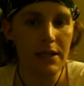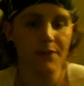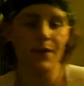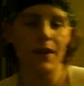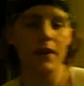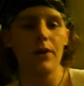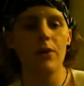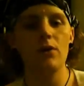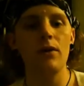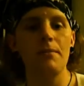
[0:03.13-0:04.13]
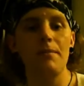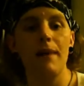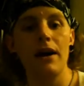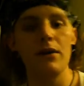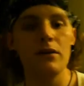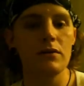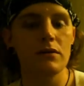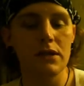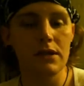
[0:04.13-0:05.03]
this video about